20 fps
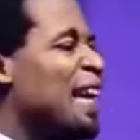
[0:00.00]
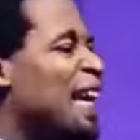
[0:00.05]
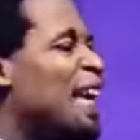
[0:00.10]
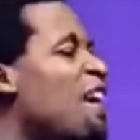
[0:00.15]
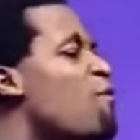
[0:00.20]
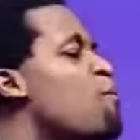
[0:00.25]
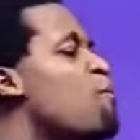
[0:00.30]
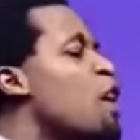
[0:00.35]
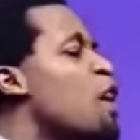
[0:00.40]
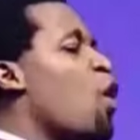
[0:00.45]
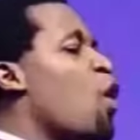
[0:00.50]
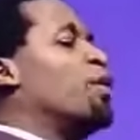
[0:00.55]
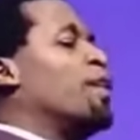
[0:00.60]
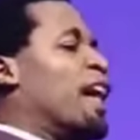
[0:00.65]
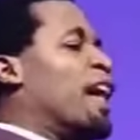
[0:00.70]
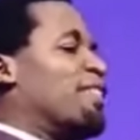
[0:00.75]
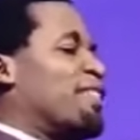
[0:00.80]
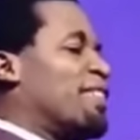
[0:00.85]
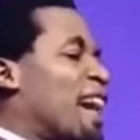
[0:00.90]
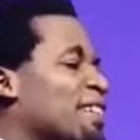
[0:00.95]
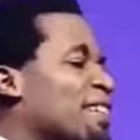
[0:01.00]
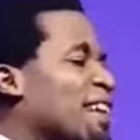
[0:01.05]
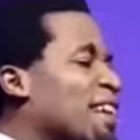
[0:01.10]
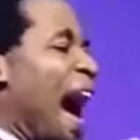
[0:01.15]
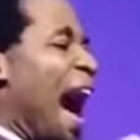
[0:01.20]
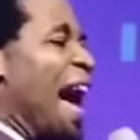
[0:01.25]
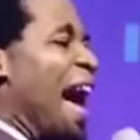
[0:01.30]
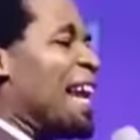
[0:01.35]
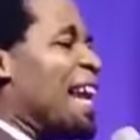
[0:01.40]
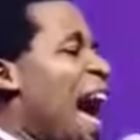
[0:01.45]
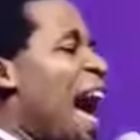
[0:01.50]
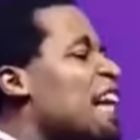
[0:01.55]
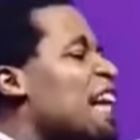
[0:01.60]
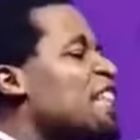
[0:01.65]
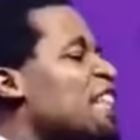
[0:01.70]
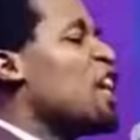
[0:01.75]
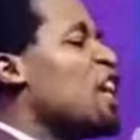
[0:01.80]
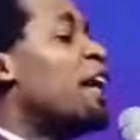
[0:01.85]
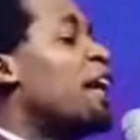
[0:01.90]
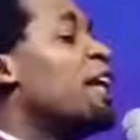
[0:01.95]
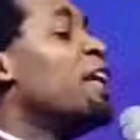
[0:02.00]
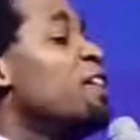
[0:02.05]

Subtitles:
give me understanding and I shall